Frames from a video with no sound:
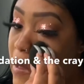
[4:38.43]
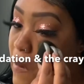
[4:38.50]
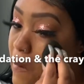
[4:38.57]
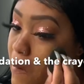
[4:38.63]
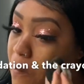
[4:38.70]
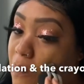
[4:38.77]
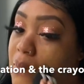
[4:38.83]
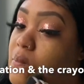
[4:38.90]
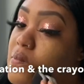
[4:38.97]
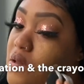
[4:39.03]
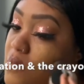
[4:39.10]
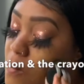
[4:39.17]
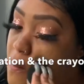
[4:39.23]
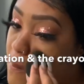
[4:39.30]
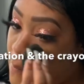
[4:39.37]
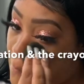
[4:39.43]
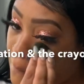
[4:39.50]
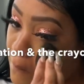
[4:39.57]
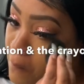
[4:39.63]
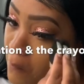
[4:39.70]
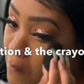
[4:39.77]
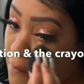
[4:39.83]
I don't wanna be
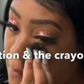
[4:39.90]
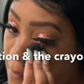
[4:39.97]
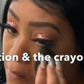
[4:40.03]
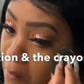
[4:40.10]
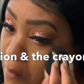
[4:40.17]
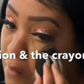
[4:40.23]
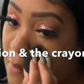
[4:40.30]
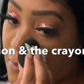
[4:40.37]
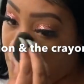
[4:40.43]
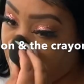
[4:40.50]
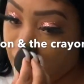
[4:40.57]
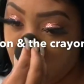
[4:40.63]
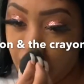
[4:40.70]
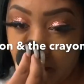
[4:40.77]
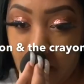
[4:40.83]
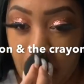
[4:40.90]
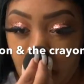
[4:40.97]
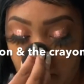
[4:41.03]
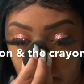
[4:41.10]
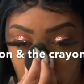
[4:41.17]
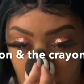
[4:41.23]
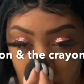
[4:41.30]
alone tonight.
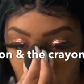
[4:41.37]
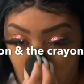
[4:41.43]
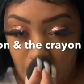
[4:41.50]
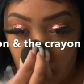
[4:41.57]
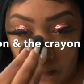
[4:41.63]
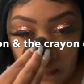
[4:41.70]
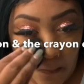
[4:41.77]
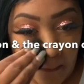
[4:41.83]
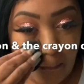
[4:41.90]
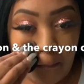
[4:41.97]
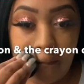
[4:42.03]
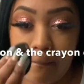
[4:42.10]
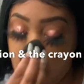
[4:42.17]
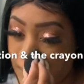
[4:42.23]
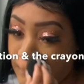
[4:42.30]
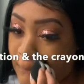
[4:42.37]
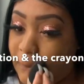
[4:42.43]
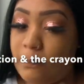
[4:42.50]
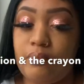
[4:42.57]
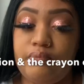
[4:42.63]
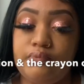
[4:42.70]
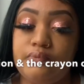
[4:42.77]
It's pretty clear that
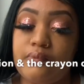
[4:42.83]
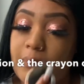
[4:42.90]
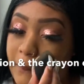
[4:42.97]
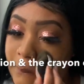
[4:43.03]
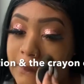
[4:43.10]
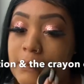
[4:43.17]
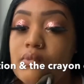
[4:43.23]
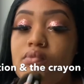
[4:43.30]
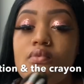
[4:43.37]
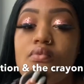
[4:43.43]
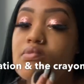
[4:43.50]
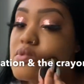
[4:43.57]
I'm not over you.